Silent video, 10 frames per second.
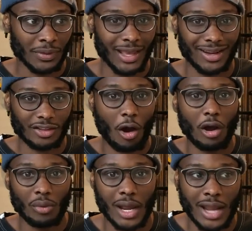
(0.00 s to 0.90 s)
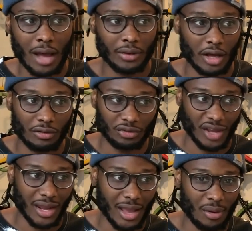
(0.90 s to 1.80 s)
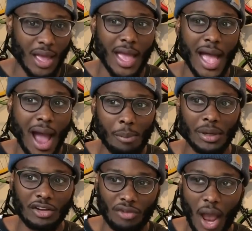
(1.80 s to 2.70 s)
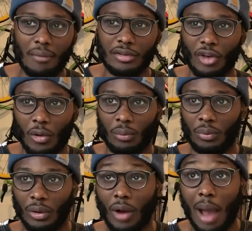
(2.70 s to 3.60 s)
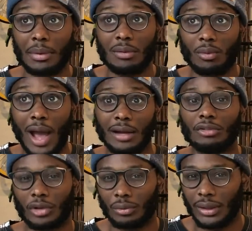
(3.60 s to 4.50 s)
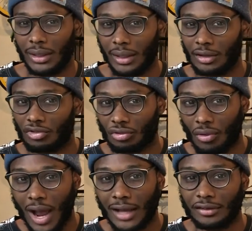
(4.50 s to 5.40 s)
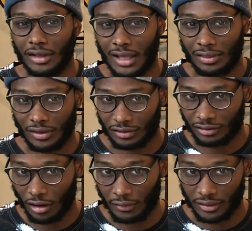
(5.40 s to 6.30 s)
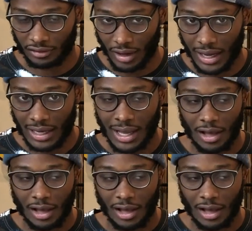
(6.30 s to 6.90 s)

And it's hard right now to understand, hey, how many drivers or how many riders are really trying to get this service, right?